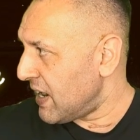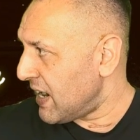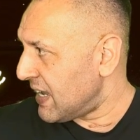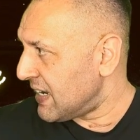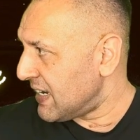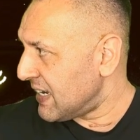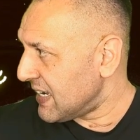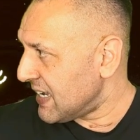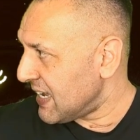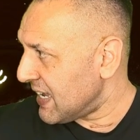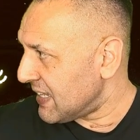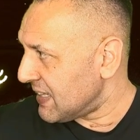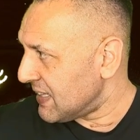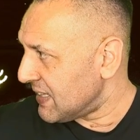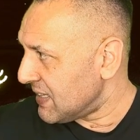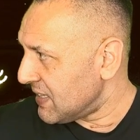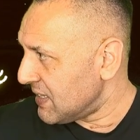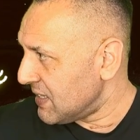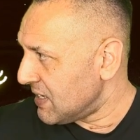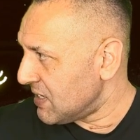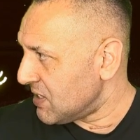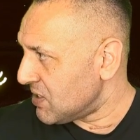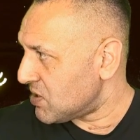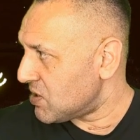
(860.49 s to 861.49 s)
And again,
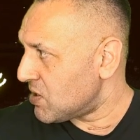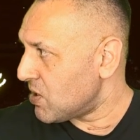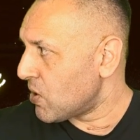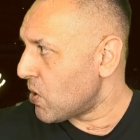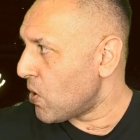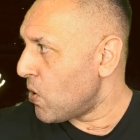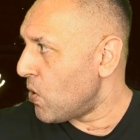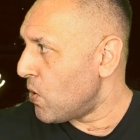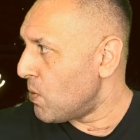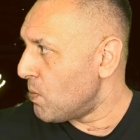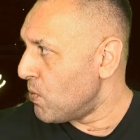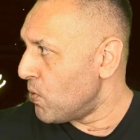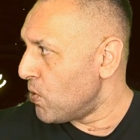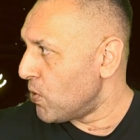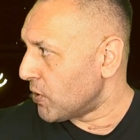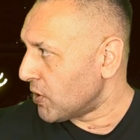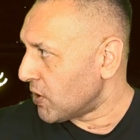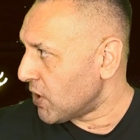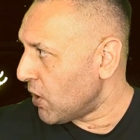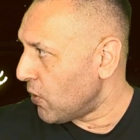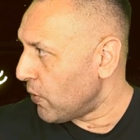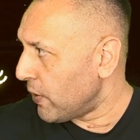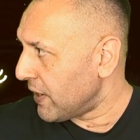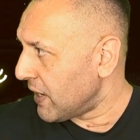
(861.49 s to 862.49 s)
this Kormut
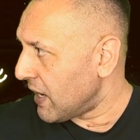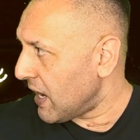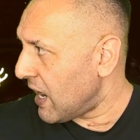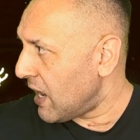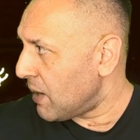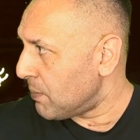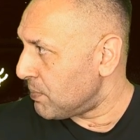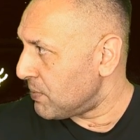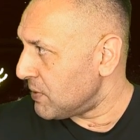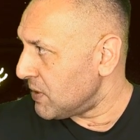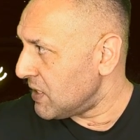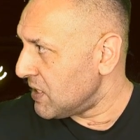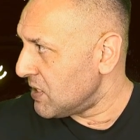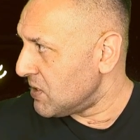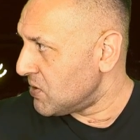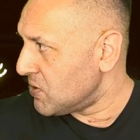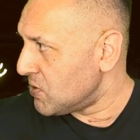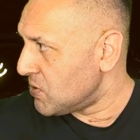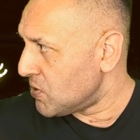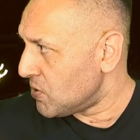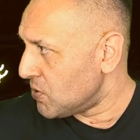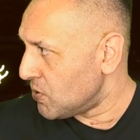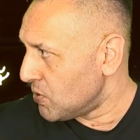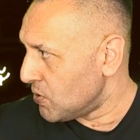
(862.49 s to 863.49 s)
going up
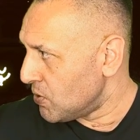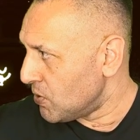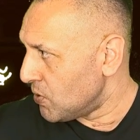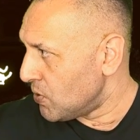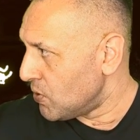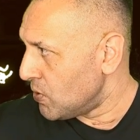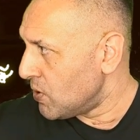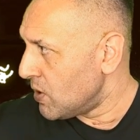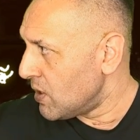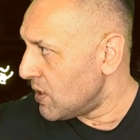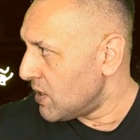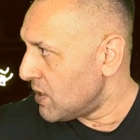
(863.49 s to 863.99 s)
into